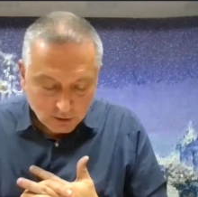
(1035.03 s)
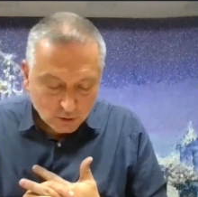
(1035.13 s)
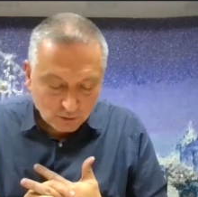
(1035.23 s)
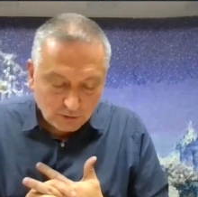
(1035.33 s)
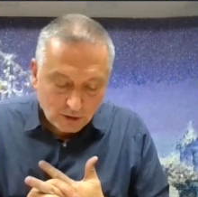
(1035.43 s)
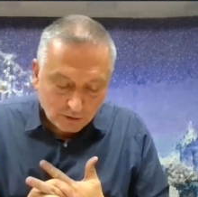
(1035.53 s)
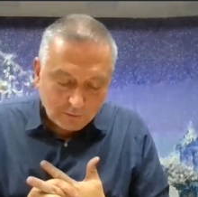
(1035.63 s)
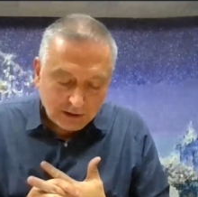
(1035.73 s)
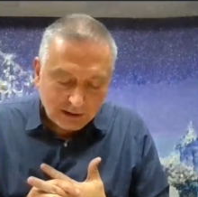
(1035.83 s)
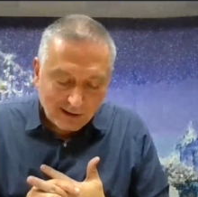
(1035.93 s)
This should
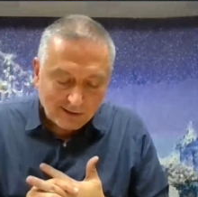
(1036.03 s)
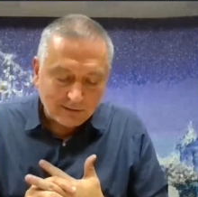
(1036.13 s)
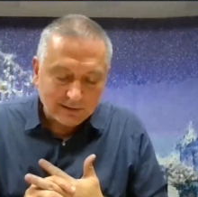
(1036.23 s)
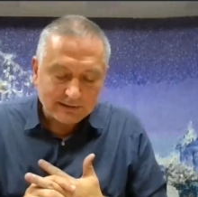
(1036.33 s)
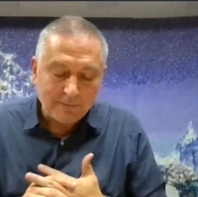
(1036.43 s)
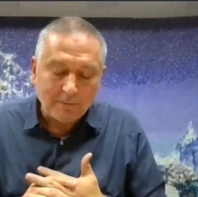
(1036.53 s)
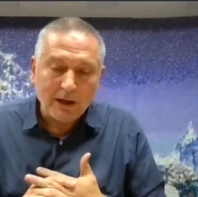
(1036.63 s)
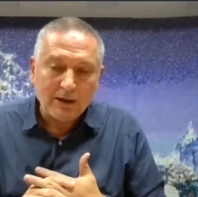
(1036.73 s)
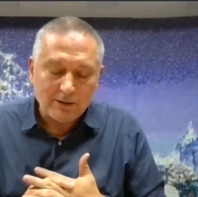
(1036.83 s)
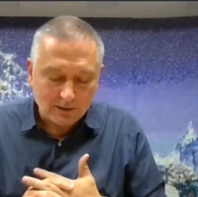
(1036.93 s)
not be
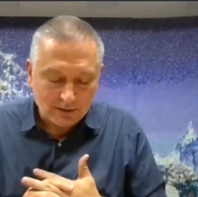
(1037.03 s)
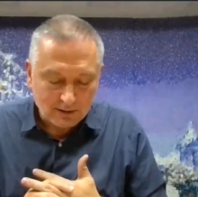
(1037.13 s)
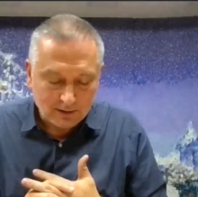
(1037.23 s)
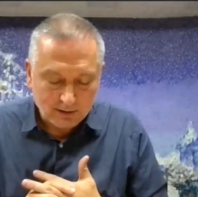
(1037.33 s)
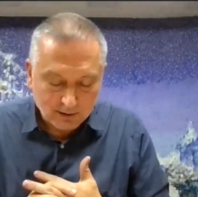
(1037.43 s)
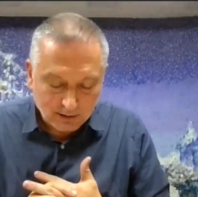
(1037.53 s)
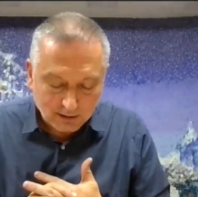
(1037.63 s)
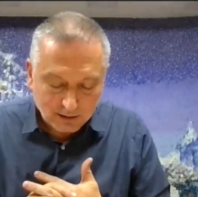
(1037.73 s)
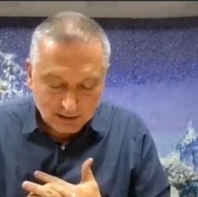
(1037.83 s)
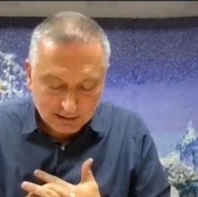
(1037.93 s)
underestimated
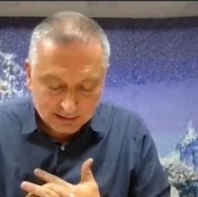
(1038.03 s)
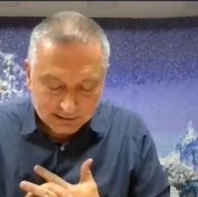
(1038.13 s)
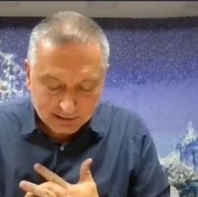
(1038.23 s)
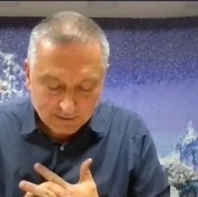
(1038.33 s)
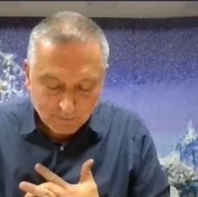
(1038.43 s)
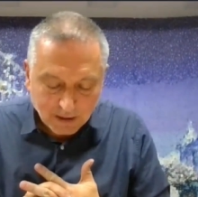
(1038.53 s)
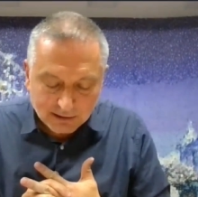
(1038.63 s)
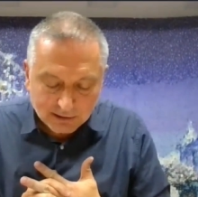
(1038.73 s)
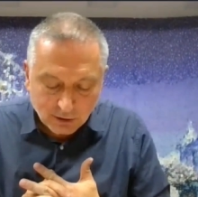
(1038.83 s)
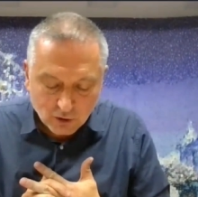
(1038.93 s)
in the least.
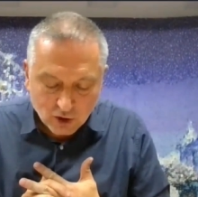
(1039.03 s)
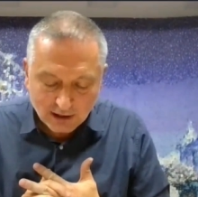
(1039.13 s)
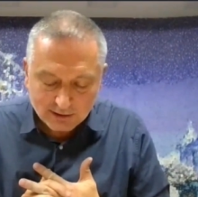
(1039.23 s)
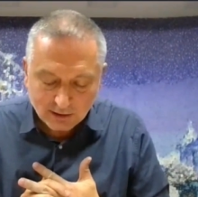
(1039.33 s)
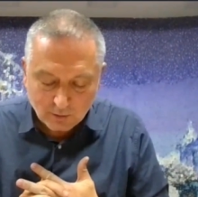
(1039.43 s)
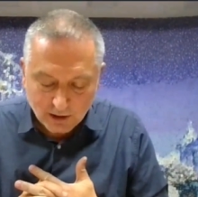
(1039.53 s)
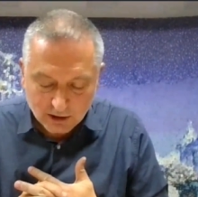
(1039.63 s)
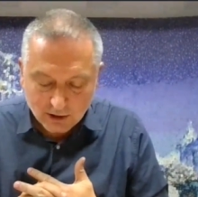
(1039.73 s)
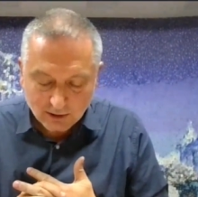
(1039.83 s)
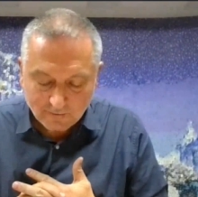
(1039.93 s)
It's not just a
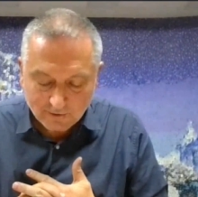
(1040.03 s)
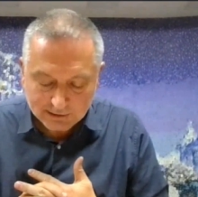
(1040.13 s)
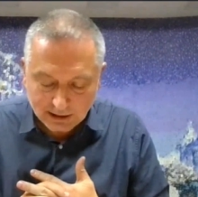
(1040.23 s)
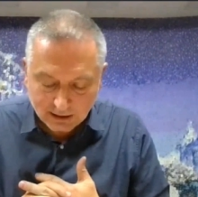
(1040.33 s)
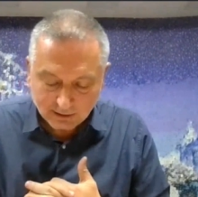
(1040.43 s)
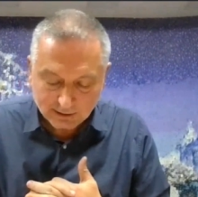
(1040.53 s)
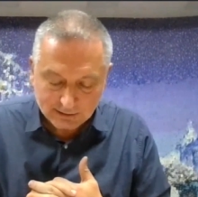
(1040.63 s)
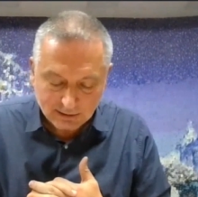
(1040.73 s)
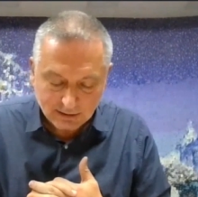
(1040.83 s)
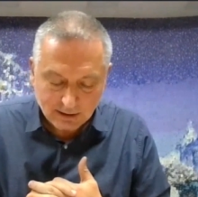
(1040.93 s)
question of
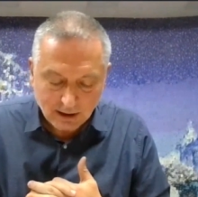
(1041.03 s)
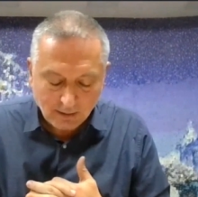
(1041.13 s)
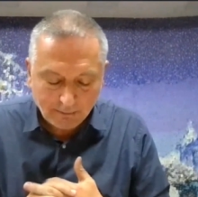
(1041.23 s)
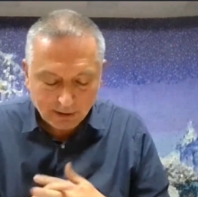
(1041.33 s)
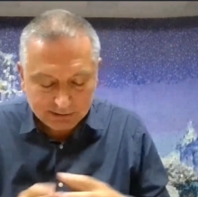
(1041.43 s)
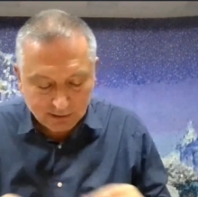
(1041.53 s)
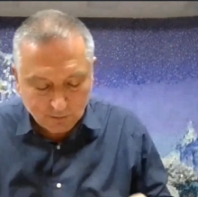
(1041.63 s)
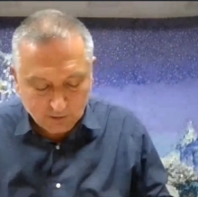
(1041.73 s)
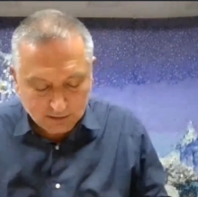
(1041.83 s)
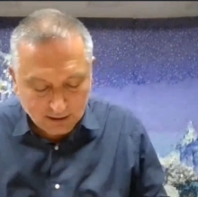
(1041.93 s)
aesthetics. A
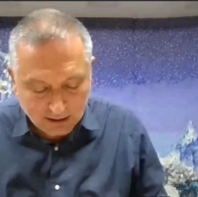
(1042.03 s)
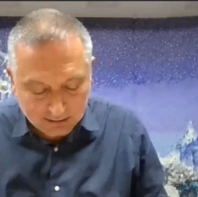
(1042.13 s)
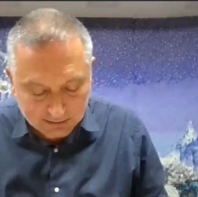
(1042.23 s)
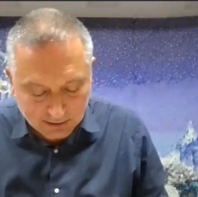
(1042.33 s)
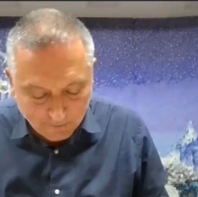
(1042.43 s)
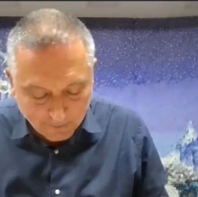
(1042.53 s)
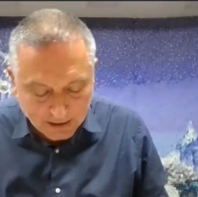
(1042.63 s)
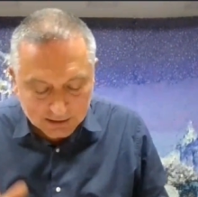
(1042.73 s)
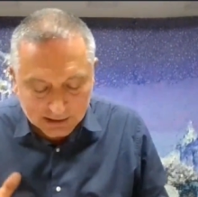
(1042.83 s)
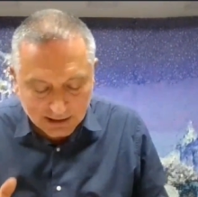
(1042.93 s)
person with taste
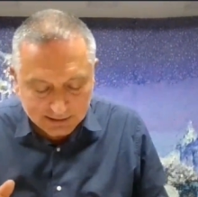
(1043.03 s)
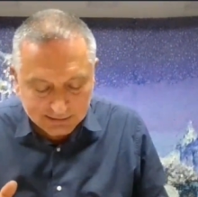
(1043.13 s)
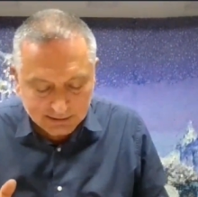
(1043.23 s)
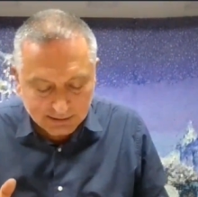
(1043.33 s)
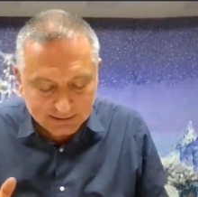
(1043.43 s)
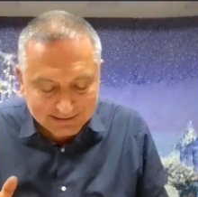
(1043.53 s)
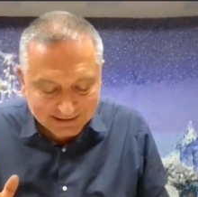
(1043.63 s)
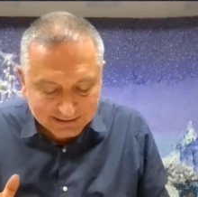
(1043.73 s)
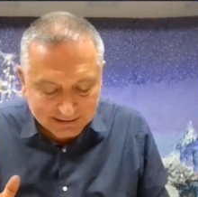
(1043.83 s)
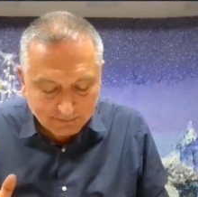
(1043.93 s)
is less
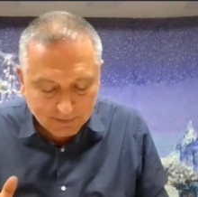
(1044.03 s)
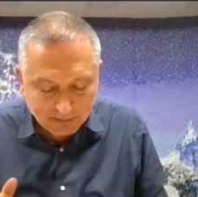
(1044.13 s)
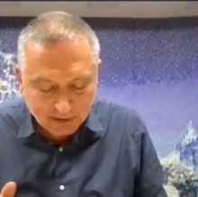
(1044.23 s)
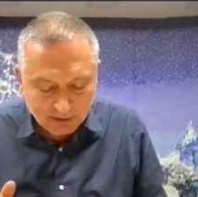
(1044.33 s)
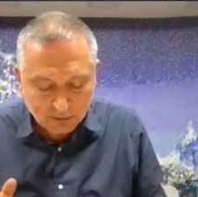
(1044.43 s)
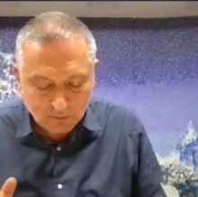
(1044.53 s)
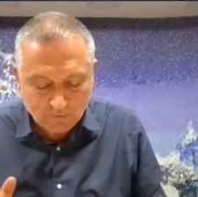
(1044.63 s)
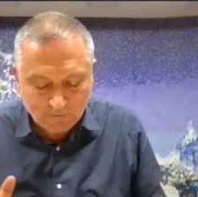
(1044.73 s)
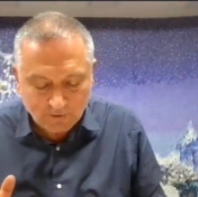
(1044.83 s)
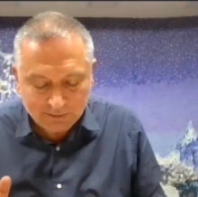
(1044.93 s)
susceptible
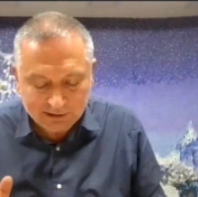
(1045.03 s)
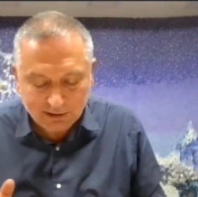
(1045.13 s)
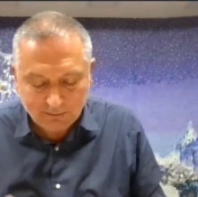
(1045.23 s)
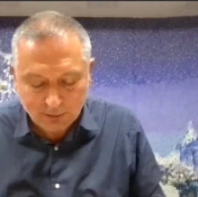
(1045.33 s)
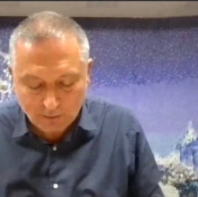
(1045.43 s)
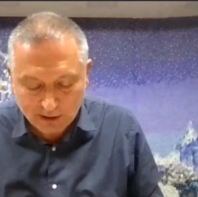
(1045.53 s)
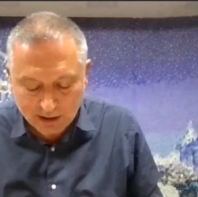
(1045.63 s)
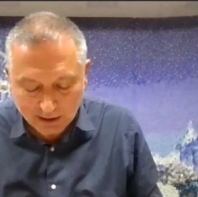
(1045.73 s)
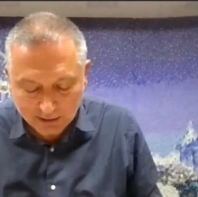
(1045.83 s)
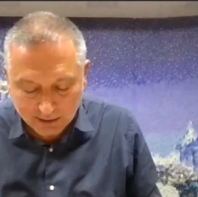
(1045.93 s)
to flimsy
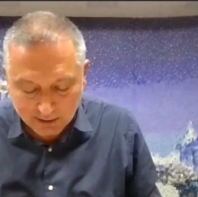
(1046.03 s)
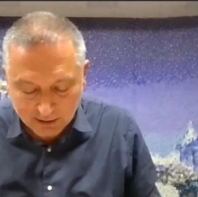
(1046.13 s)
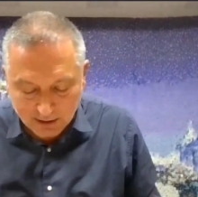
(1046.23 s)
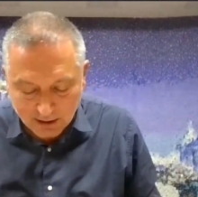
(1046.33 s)
propaganda.